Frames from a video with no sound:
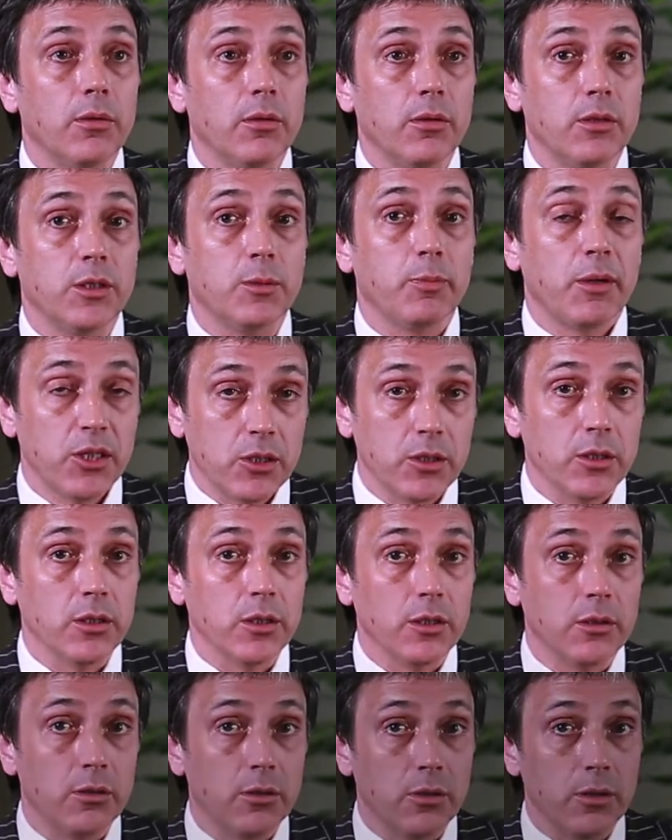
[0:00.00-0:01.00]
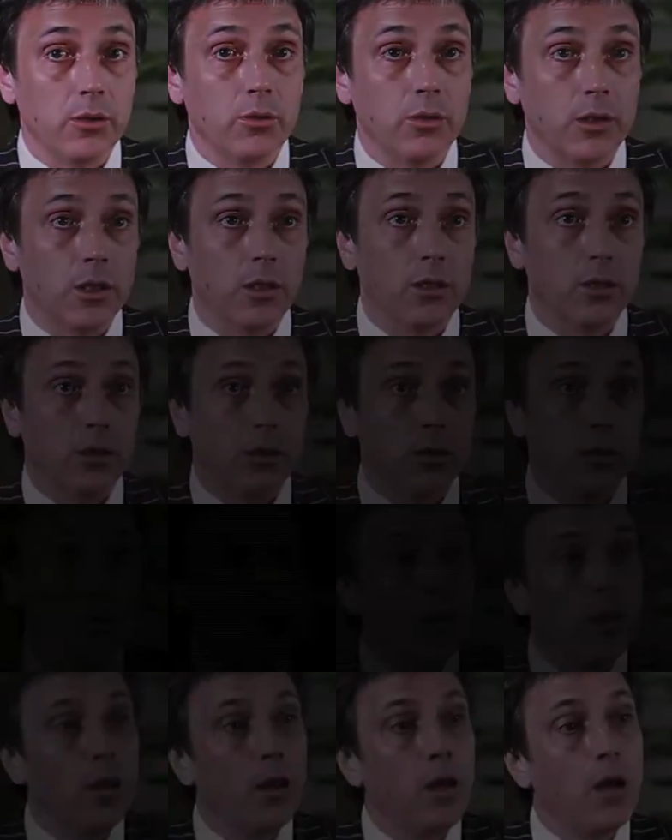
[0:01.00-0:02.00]
especially the UK.
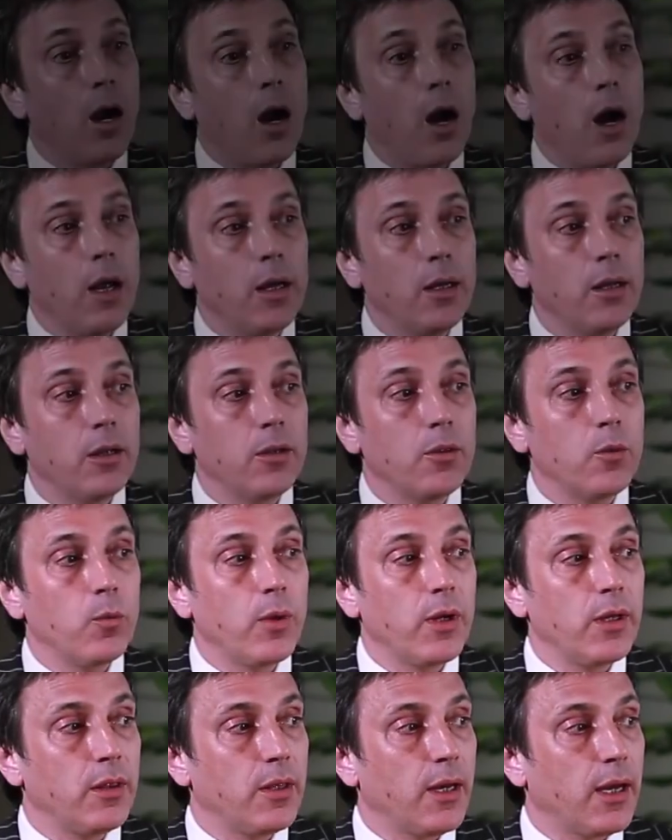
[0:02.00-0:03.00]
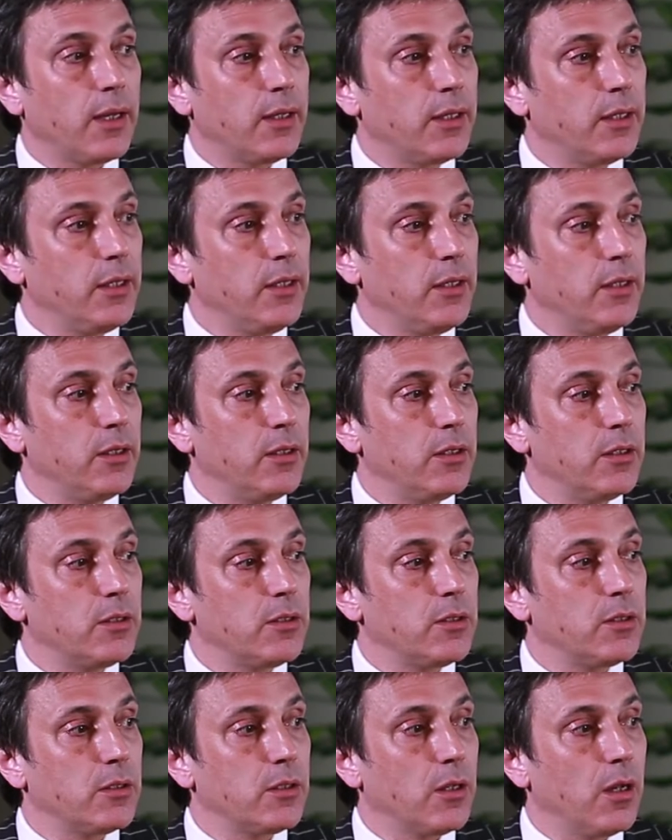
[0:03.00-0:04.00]
I like the way that he
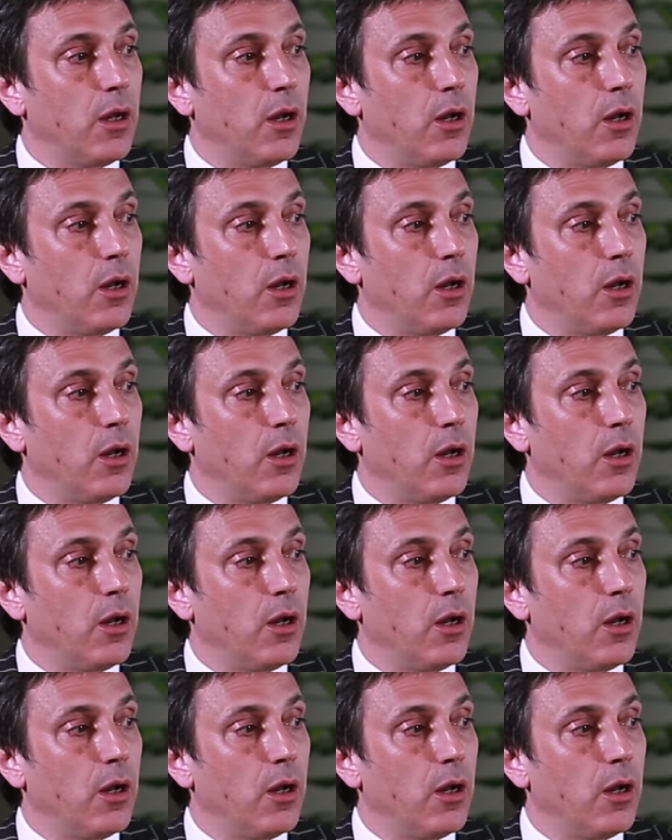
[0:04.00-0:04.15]
is.